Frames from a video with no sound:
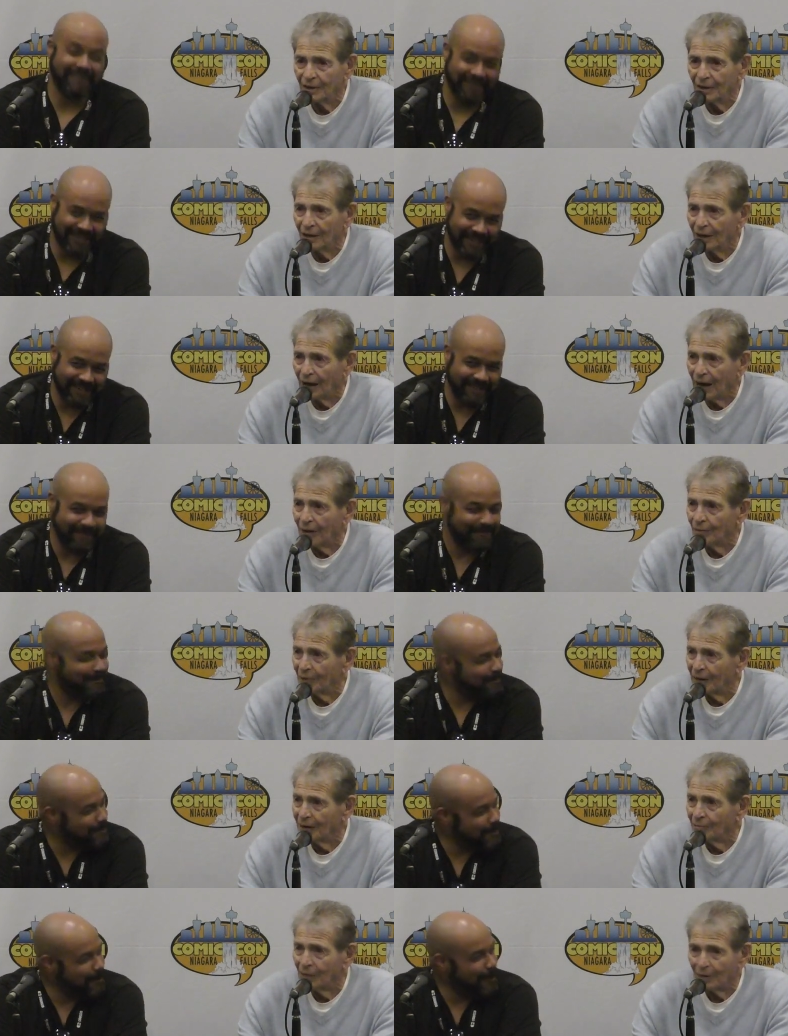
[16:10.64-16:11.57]
Speaker 1: Right. I
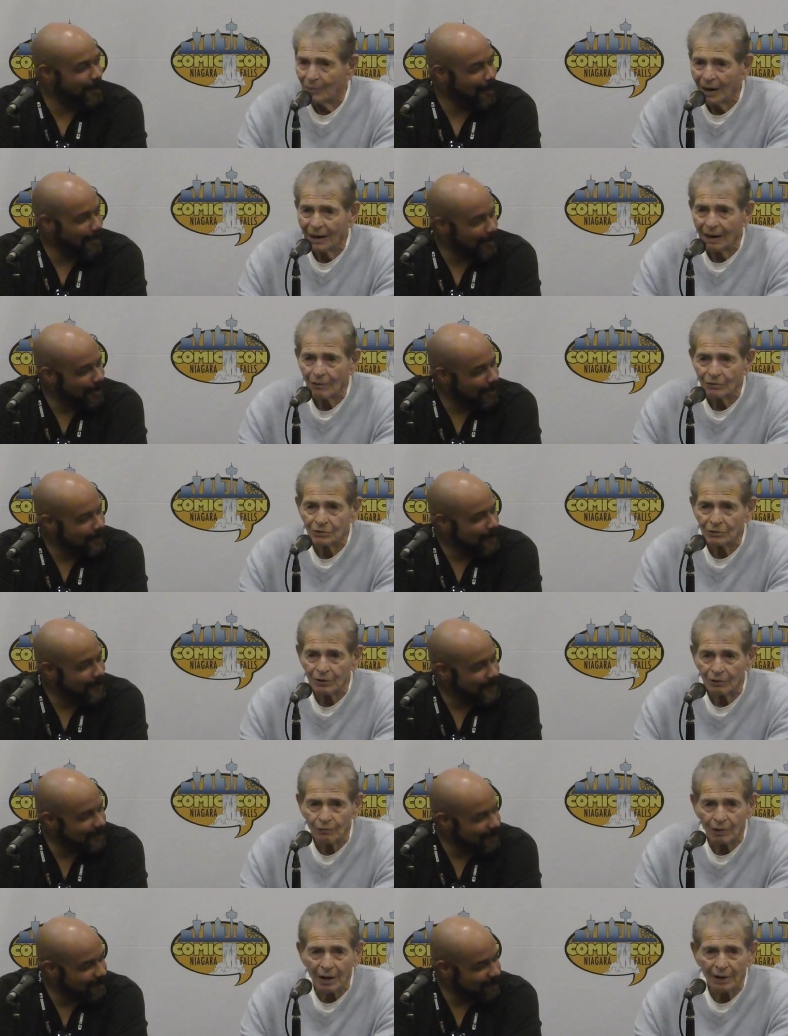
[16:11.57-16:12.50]
made up my mind I was going
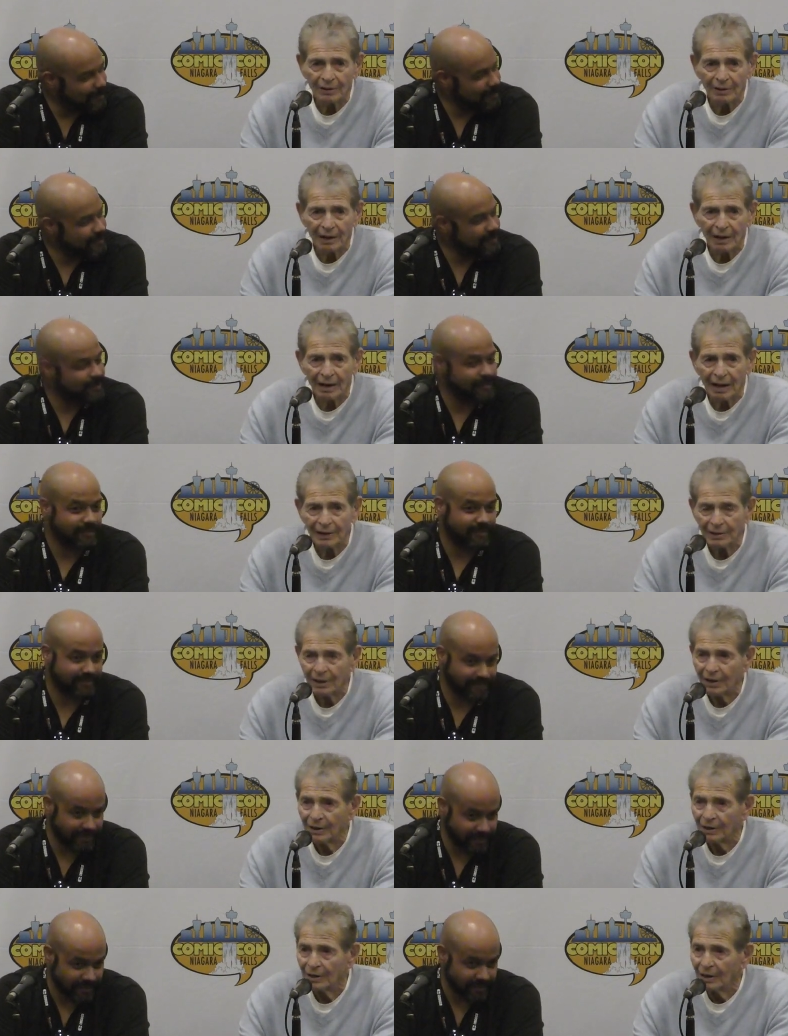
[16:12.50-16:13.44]
to run, and I
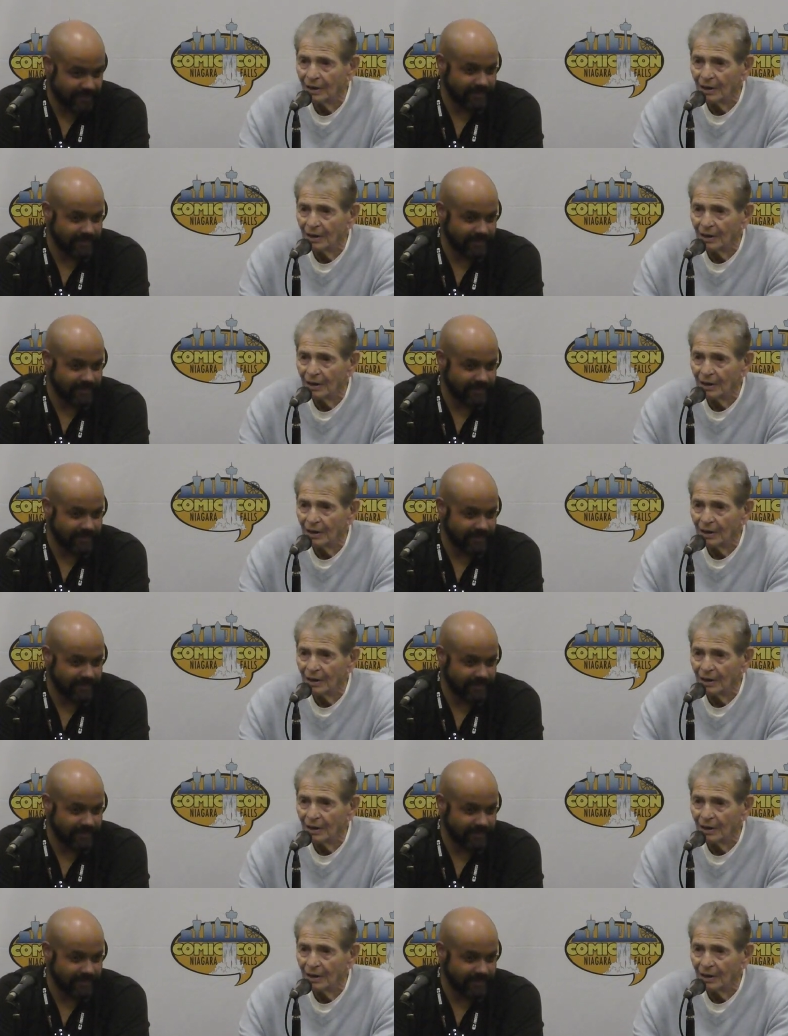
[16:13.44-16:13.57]
did it.